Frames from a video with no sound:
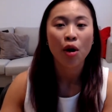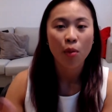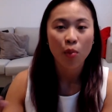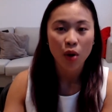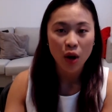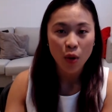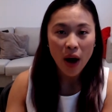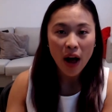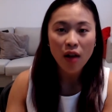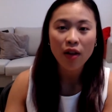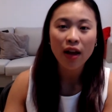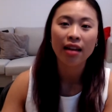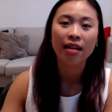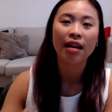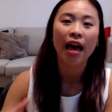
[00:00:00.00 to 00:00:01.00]
pretty well,
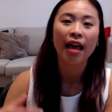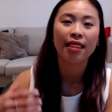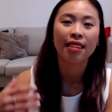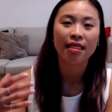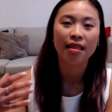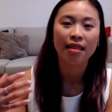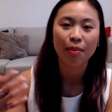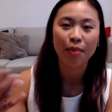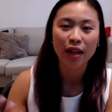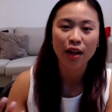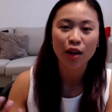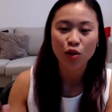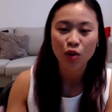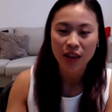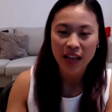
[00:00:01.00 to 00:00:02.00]
and the
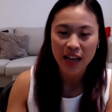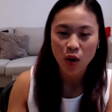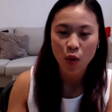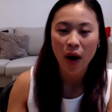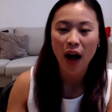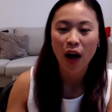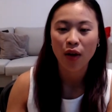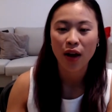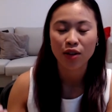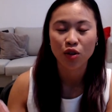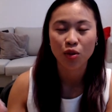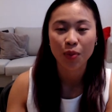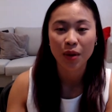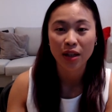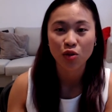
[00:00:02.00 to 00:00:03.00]
ability to think well and
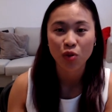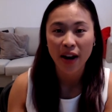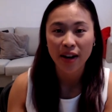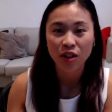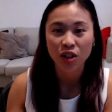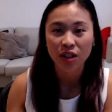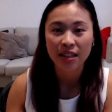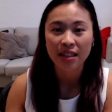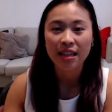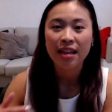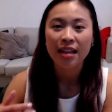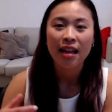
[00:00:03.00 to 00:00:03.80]
to be a strategist